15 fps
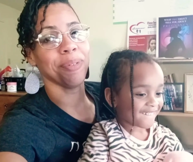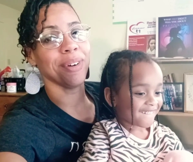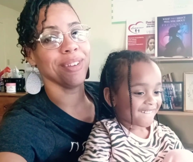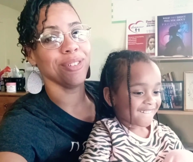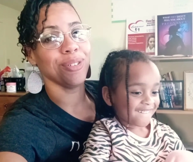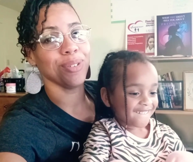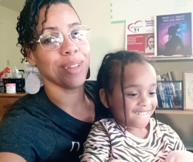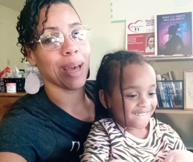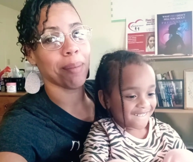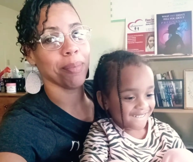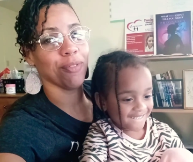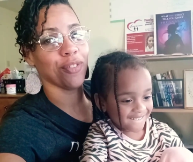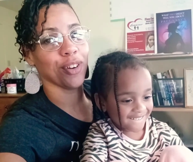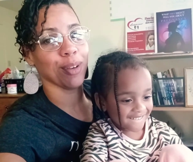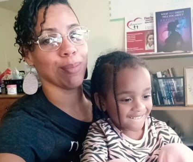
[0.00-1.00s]
Speaker 1: well, you do that
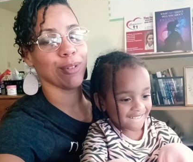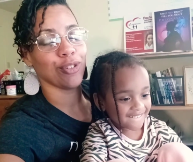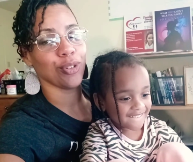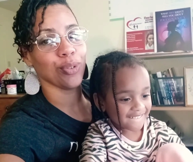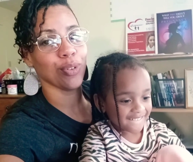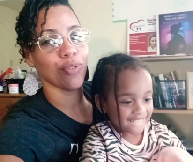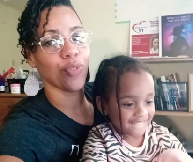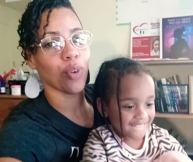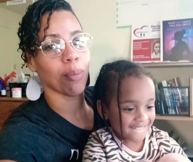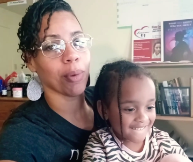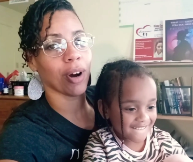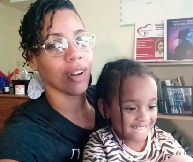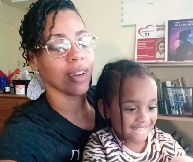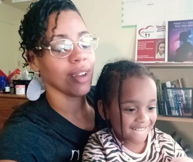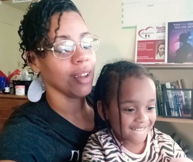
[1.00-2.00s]
before you put your uniform
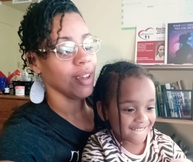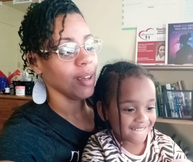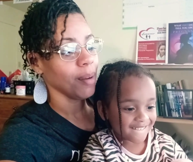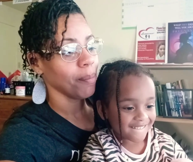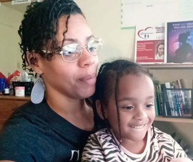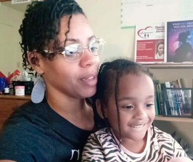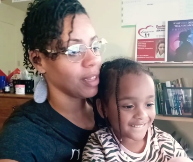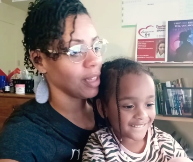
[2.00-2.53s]
on. But